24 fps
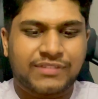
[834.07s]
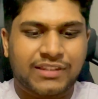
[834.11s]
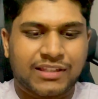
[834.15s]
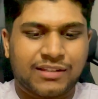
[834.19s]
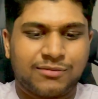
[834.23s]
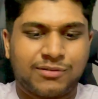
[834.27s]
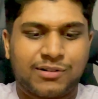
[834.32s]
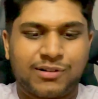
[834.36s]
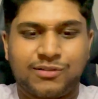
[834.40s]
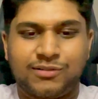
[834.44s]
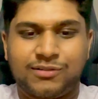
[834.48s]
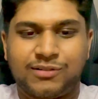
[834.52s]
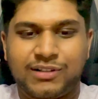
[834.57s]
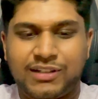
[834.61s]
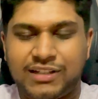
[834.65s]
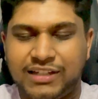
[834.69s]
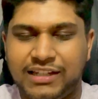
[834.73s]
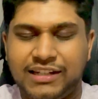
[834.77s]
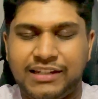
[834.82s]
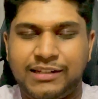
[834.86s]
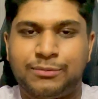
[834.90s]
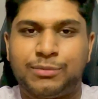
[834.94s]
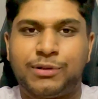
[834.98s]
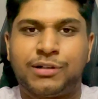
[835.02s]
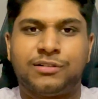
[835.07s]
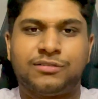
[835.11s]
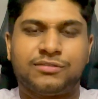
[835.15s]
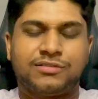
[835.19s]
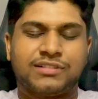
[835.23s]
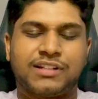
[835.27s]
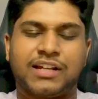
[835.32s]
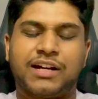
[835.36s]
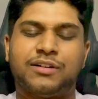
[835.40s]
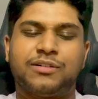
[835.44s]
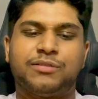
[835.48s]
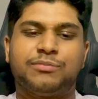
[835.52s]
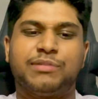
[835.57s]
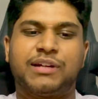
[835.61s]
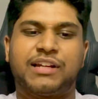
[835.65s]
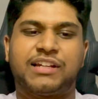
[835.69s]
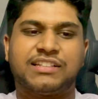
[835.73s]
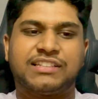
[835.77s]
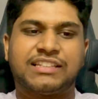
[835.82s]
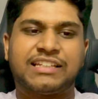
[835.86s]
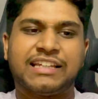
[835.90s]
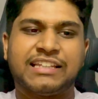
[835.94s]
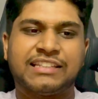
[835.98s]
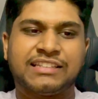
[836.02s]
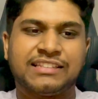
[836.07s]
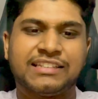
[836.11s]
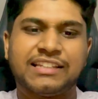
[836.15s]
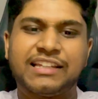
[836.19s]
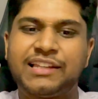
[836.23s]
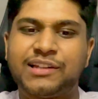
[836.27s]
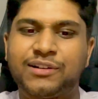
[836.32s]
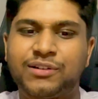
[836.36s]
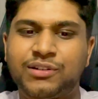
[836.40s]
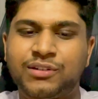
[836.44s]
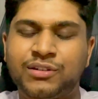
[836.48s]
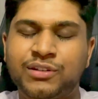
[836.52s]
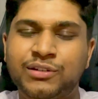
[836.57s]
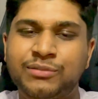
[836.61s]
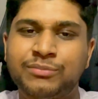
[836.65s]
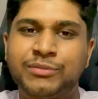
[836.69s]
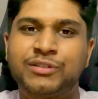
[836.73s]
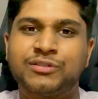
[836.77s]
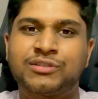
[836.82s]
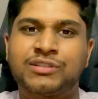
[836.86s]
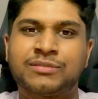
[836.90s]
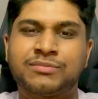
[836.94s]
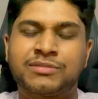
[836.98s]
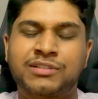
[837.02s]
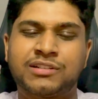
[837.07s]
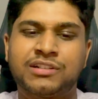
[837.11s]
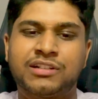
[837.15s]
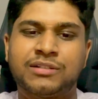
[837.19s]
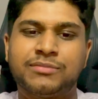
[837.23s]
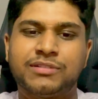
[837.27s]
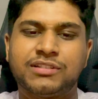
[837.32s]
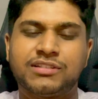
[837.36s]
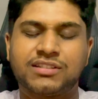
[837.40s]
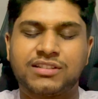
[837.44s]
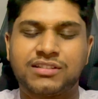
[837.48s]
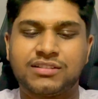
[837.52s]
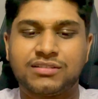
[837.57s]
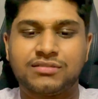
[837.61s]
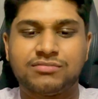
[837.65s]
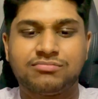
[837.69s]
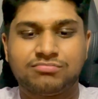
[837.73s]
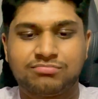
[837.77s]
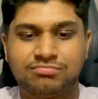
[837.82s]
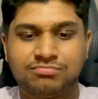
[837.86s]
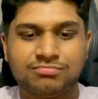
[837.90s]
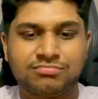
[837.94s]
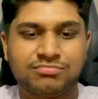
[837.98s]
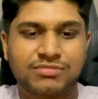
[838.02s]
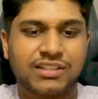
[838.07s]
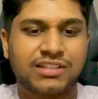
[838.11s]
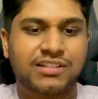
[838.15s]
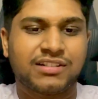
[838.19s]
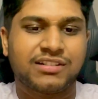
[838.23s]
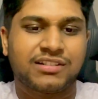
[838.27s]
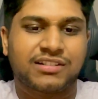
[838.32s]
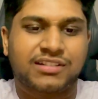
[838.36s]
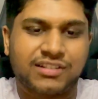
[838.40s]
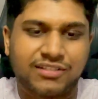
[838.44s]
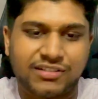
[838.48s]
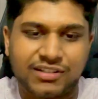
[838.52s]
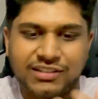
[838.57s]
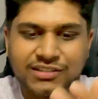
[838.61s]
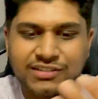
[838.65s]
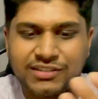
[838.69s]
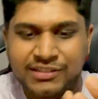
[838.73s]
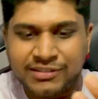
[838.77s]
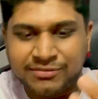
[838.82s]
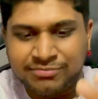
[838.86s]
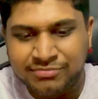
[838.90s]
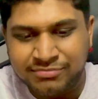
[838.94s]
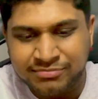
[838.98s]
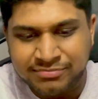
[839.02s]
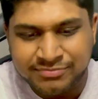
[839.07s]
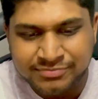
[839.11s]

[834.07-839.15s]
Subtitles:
Anyway. Well, he did well now because he's nearly on 2 million subscribers. So yeah, congrats to him.